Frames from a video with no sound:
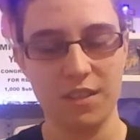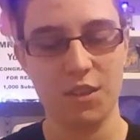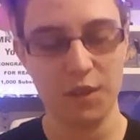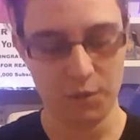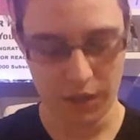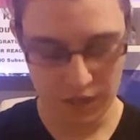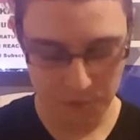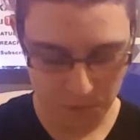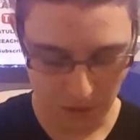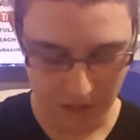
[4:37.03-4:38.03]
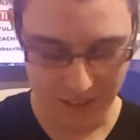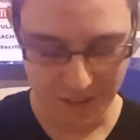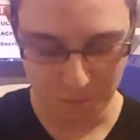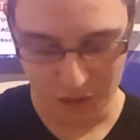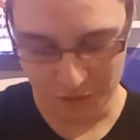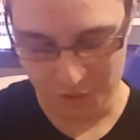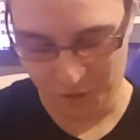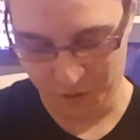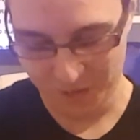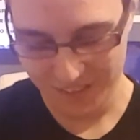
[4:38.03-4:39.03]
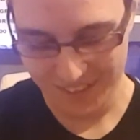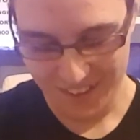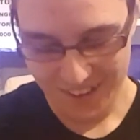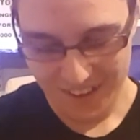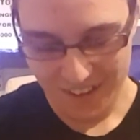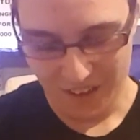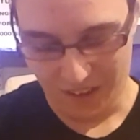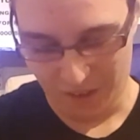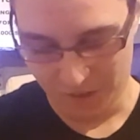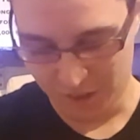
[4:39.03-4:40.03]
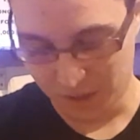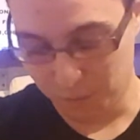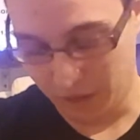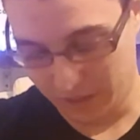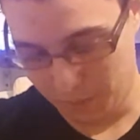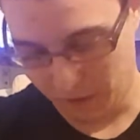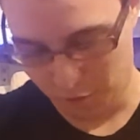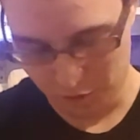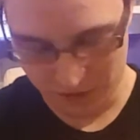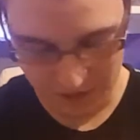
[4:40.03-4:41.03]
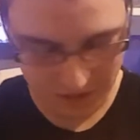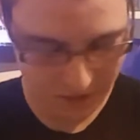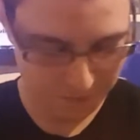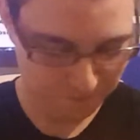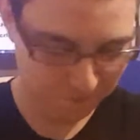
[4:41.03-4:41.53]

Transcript: So anyway, let me plug in the microphone. Just complaining about Corsair's